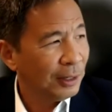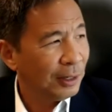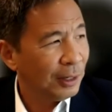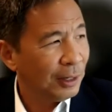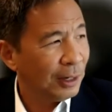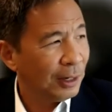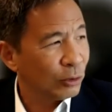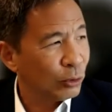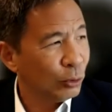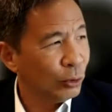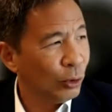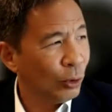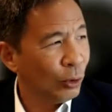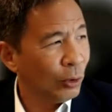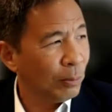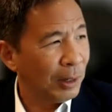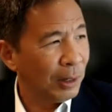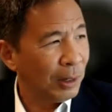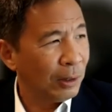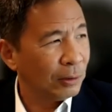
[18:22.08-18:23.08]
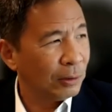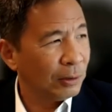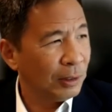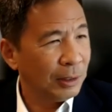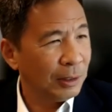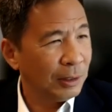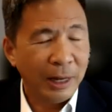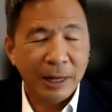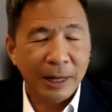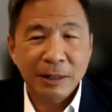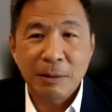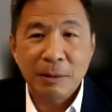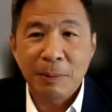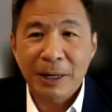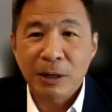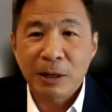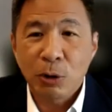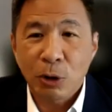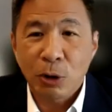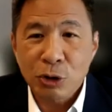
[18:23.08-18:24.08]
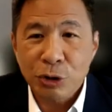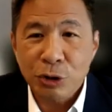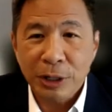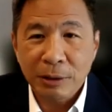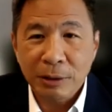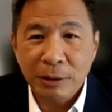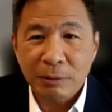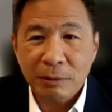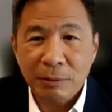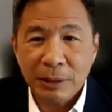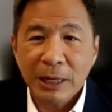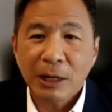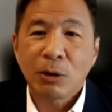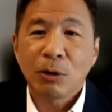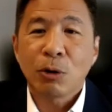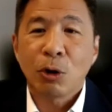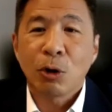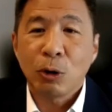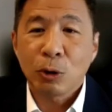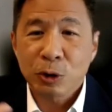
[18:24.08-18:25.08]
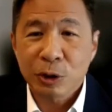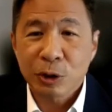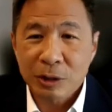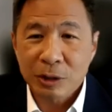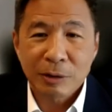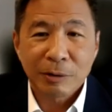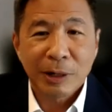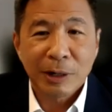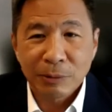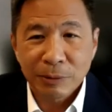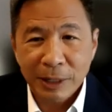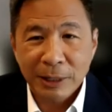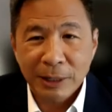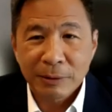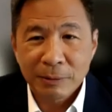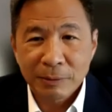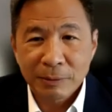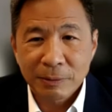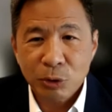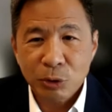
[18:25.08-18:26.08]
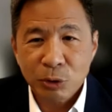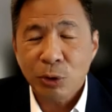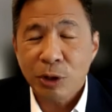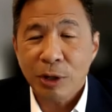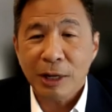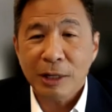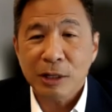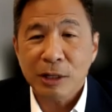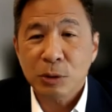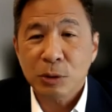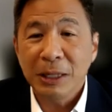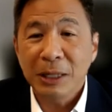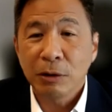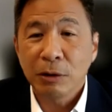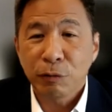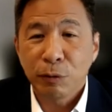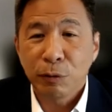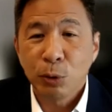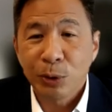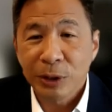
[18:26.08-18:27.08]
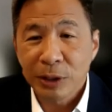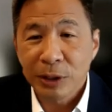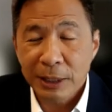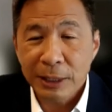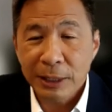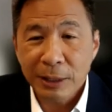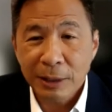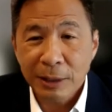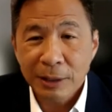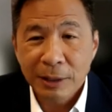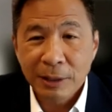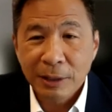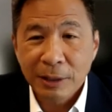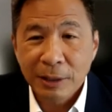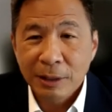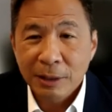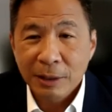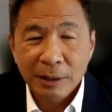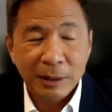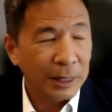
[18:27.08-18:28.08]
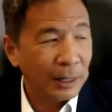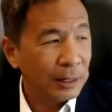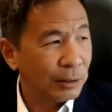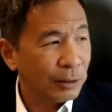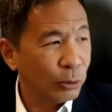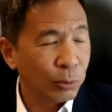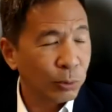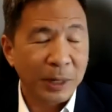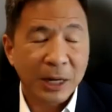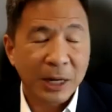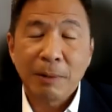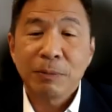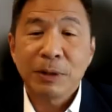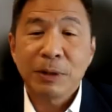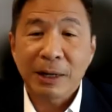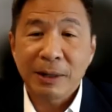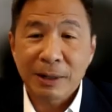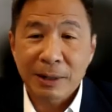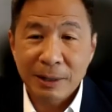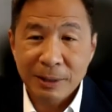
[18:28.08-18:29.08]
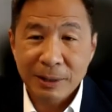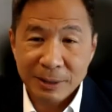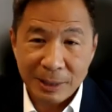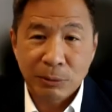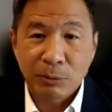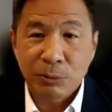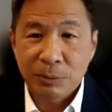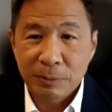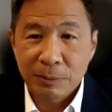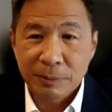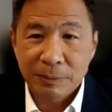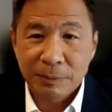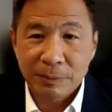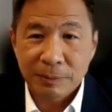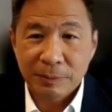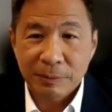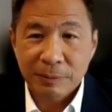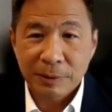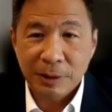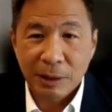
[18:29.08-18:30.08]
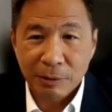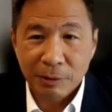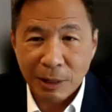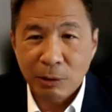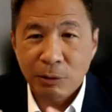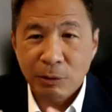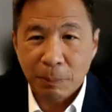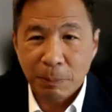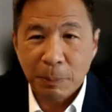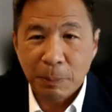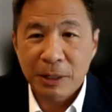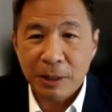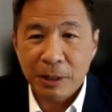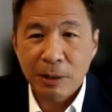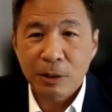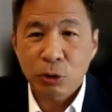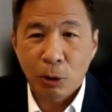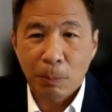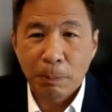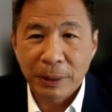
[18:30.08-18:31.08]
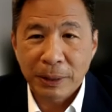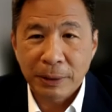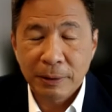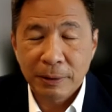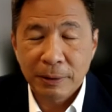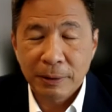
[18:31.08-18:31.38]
to know about anti-money laundering, take courses around that, so you can speak fluently and you become technically sound around a particular topic.